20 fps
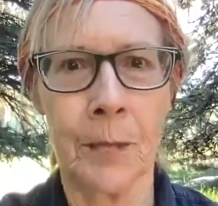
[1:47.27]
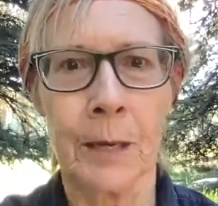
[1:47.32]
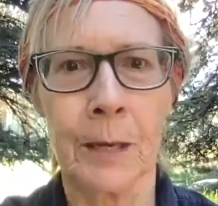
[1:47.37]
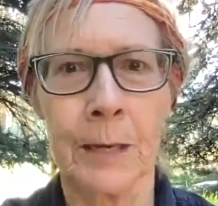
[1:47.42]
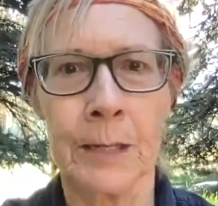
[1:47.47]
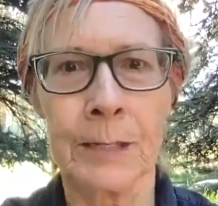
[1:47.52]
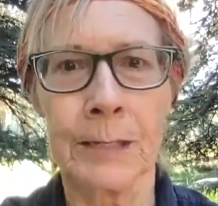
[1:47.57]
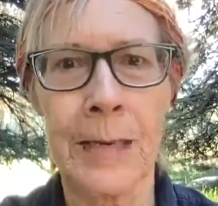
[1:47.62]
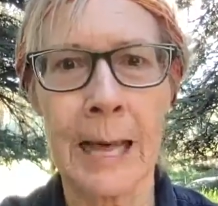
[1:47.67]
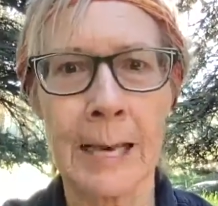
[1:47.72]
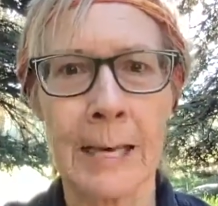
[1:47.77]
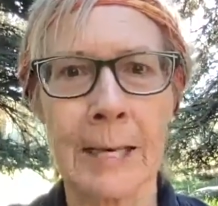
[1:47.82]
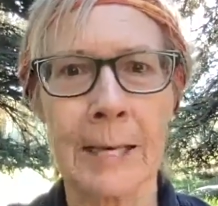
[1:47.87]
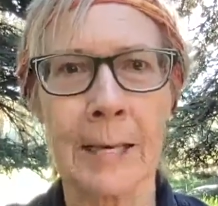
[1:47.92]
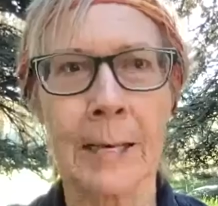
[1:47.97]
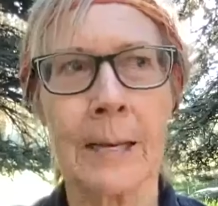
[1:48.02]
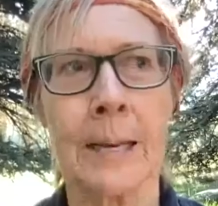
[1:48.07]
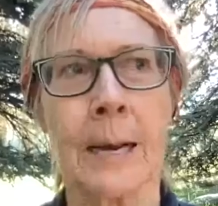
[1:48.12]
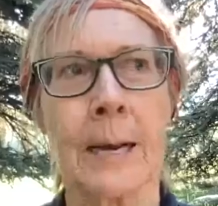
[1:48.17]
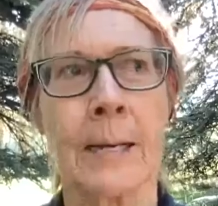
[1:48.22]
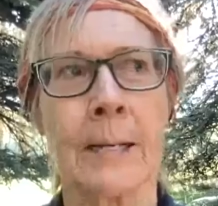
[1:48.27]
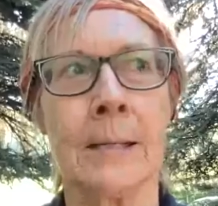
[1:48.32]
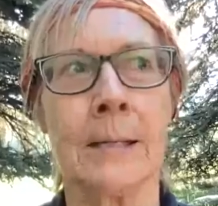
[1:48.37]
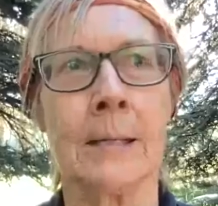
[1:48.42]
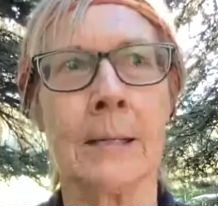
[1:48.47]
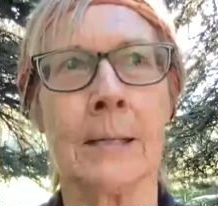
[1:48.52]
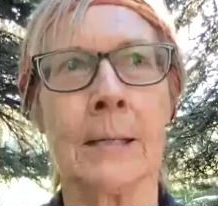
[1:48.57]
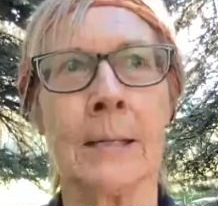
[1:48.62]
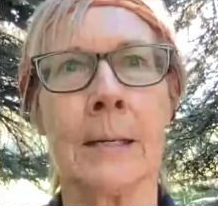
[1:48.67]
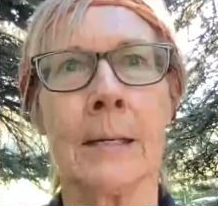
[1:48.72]
Because that
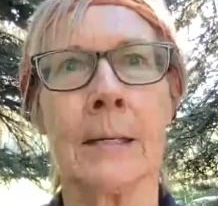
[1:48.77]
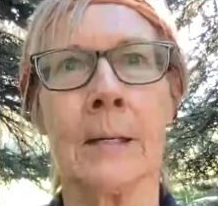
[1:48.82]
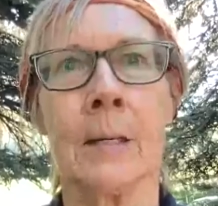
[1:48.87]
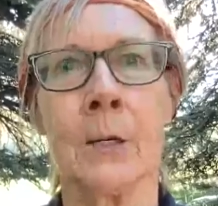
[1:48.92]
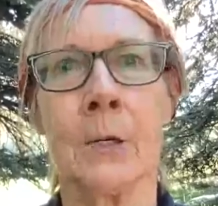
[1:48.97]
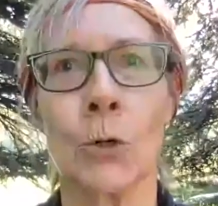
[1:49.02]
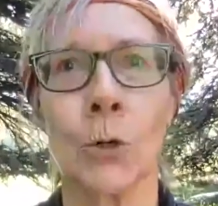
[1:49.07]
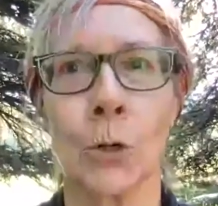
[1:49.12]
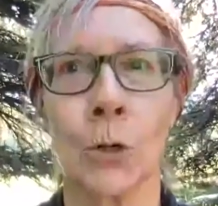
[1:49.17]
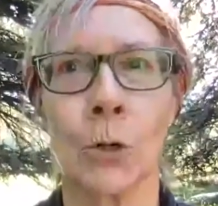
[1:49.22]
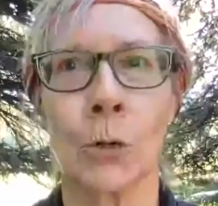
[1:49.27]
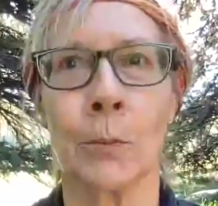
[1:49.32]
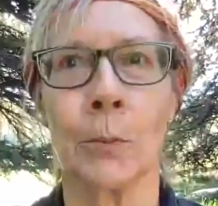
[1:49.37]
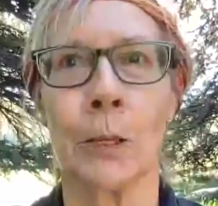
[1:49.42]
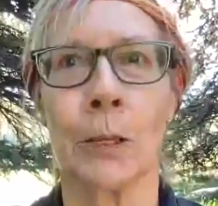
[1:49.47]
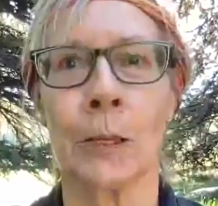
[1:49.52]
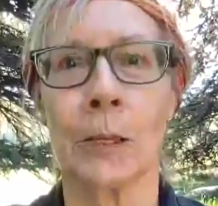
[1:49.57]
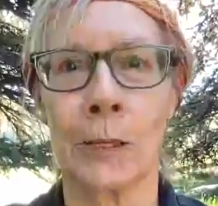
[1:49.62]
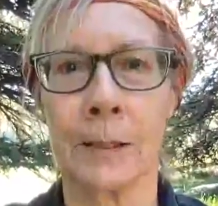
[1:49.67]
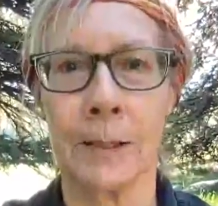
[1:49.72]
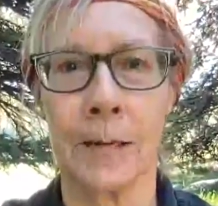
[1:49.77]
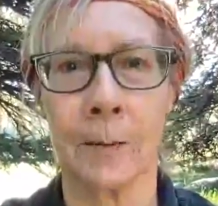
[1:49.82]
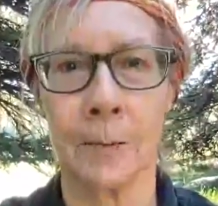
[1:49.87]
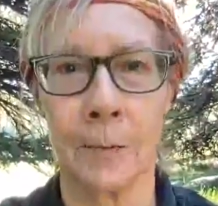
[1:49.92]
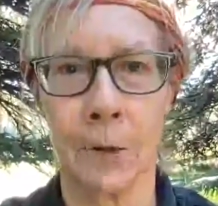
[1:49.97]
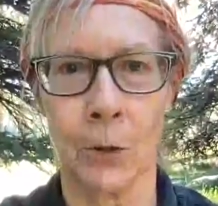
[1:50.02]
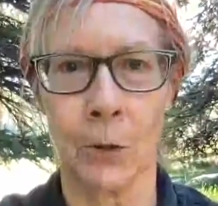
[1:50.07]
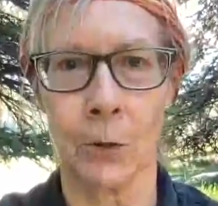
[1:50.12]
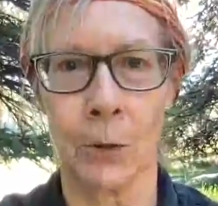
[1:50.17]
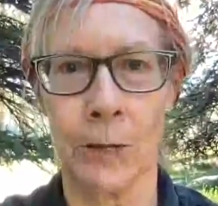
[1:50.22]
does determine to some
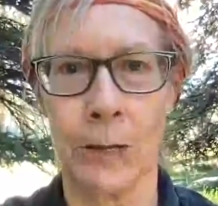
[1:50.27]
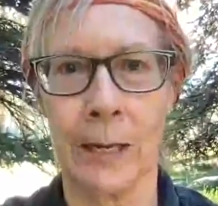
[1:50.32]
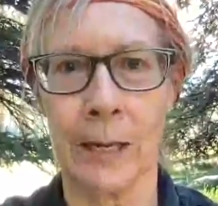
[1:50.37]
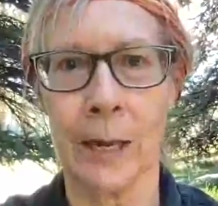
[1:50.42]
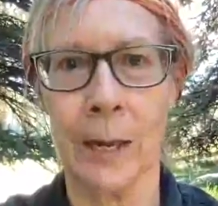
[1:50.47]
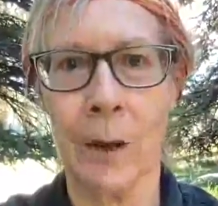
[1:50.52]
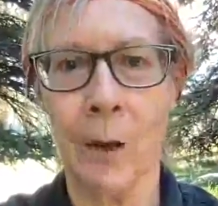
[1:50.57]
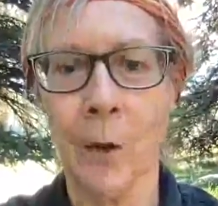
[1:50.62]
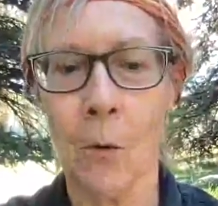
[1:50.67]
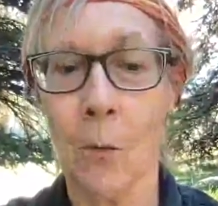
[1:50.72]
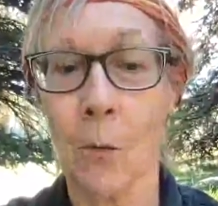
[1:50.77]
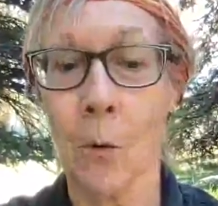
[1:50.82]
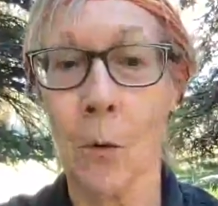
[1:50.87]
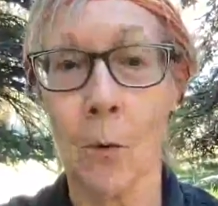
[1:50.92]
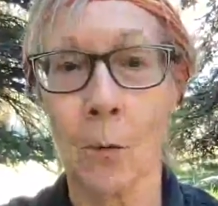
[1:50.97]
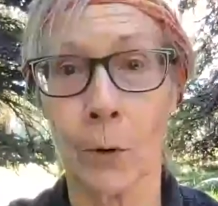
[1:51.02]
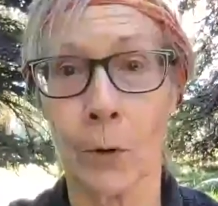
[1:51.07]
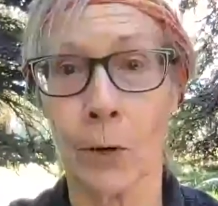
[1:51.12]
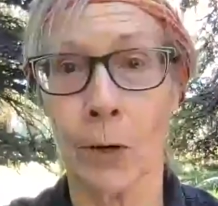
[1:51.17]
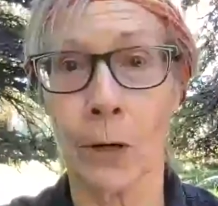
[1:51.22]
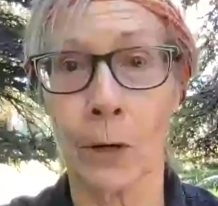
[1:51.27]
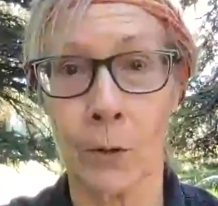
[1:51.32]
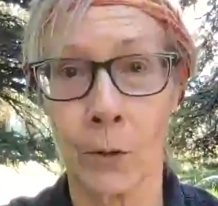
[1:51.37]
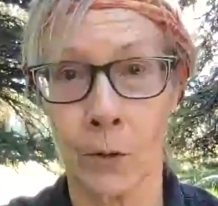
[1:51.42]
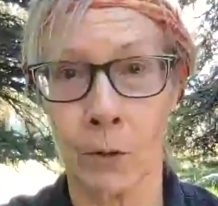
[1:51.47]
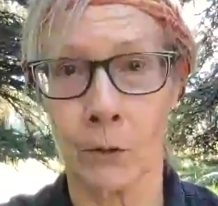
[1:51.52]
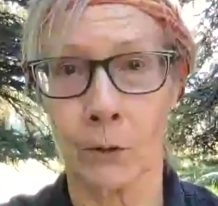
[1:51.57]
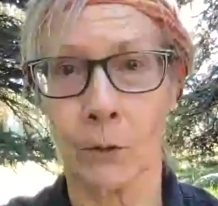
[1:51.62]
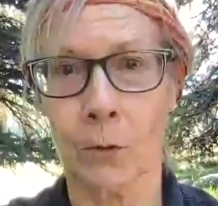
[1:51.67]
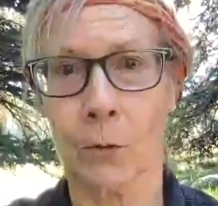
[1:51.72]
degree what we're going to
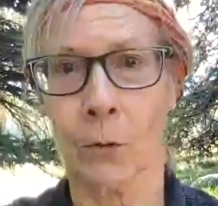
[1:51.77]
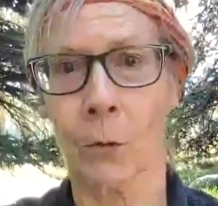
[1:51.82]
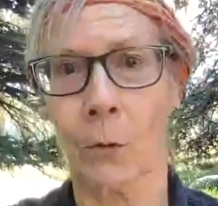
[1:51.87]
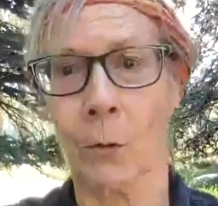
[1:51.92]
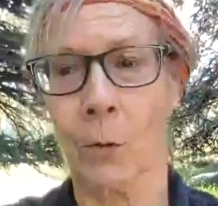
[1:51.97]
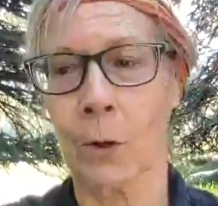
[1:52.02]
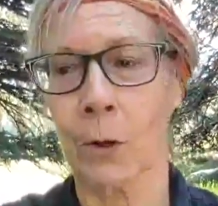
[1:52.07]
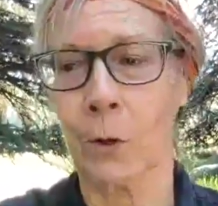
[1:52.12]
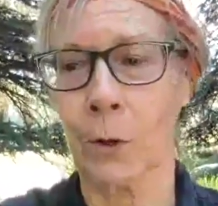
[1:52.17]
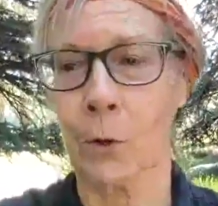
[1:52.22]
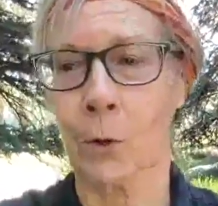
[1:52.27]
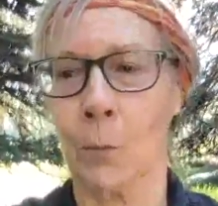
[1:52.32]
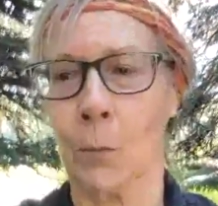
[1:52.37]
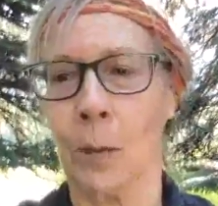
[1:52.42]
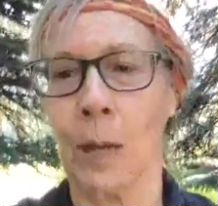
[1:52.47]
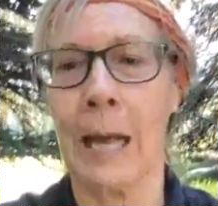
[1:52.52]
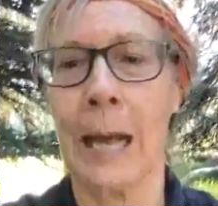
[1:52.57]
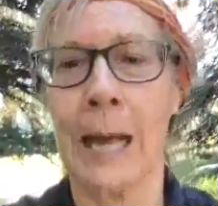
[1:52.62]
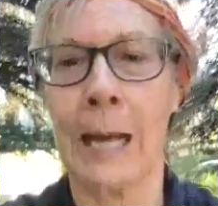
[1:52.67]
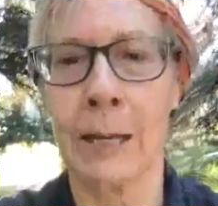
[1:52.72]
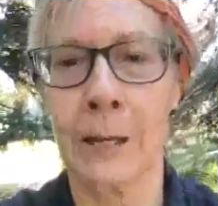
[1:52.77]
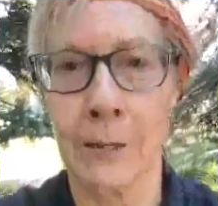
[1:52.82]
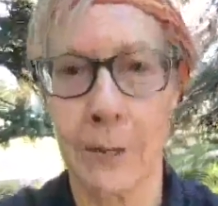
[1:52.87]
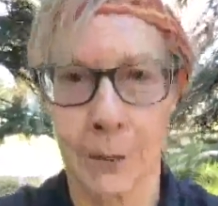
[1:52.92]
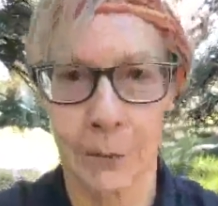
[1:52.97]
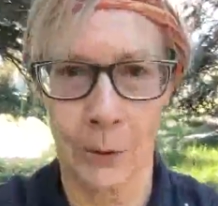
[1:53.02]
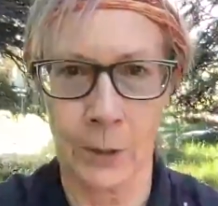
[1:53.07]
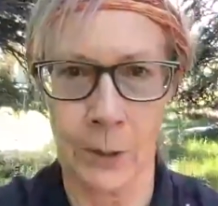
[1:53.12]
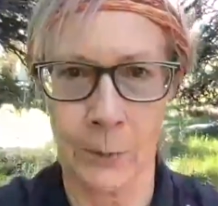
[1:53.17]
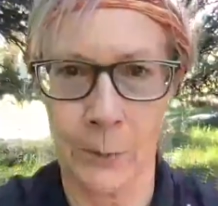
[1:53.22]
do or what your plan is
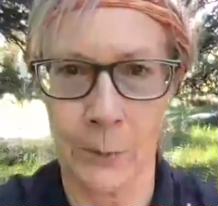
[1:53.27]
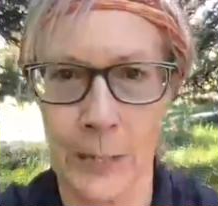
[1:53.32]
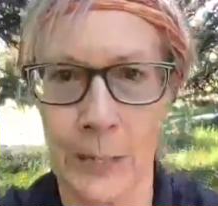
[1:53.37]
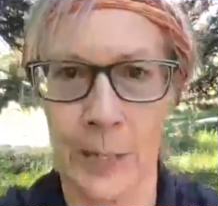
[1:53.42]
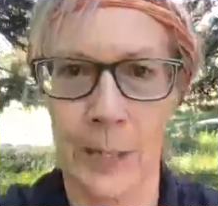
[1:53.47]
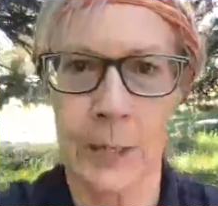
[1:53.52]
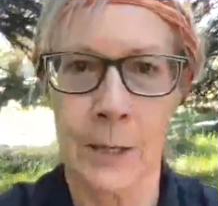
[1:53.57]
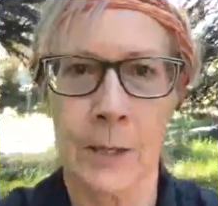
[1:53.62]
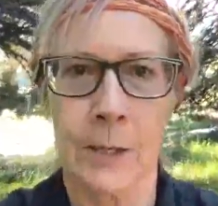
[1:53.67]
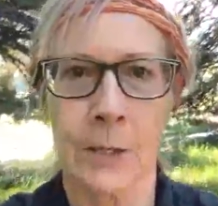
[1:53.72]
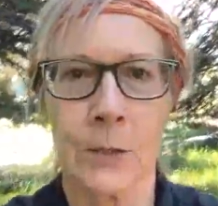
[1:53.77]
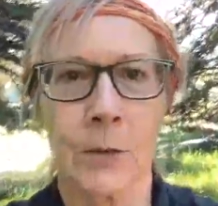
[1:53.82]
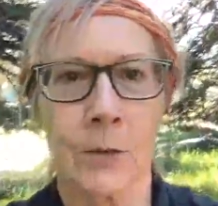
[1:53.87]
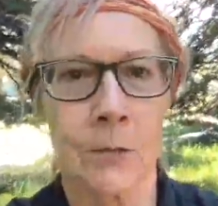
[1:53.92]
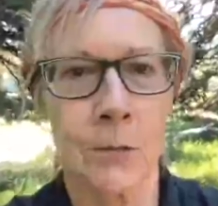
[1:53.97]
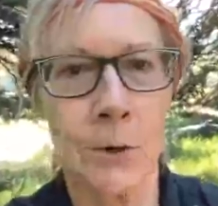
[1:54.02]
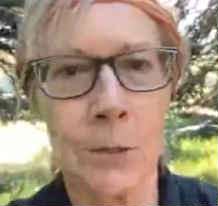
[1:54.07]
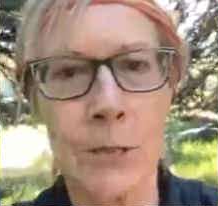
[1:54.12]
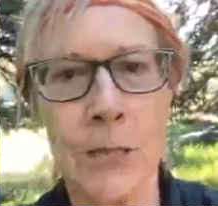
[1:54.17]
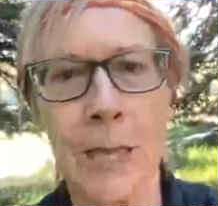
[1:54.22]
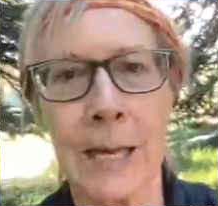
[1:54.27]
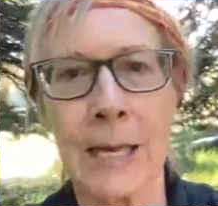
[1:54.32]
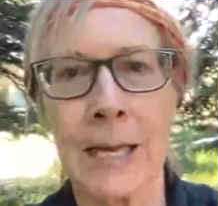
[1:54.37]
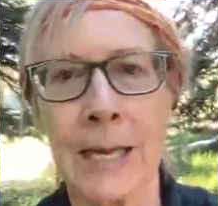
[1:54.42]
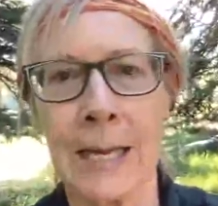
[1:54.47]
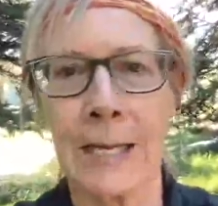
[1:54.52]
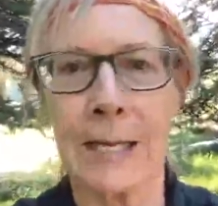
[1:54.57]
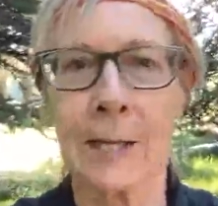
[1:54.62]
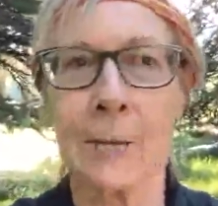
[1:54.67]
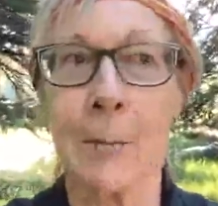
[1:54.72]
going to be. So, first thing
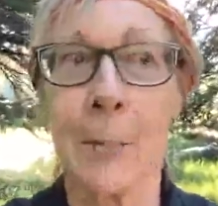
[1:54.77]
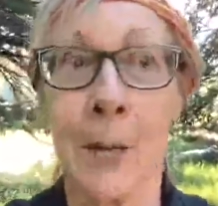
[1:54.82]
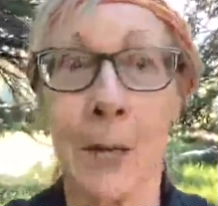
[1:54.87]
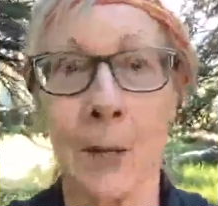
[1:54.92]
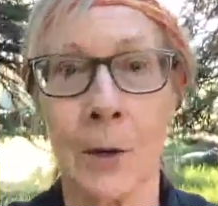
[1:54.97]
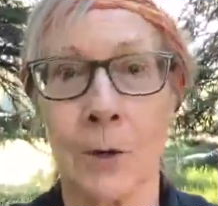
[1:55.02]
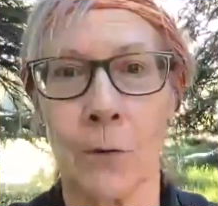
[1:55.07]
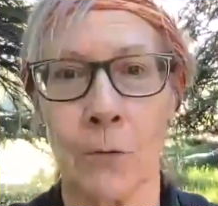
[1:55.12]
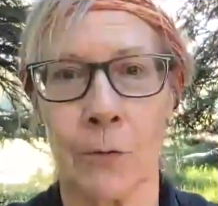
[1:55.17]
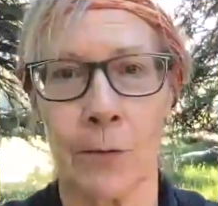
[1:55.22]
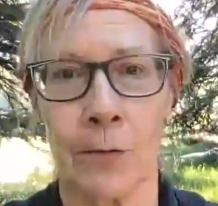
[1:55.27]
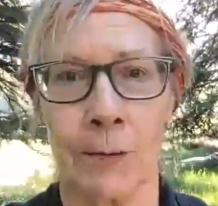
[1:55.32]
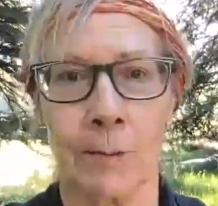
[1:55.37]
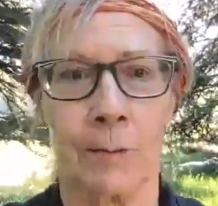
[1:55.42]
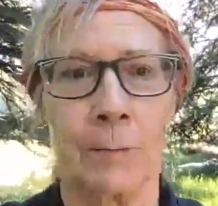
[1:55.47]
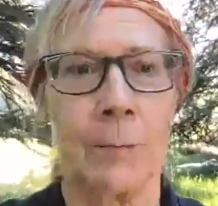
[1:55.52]
is pick your fit.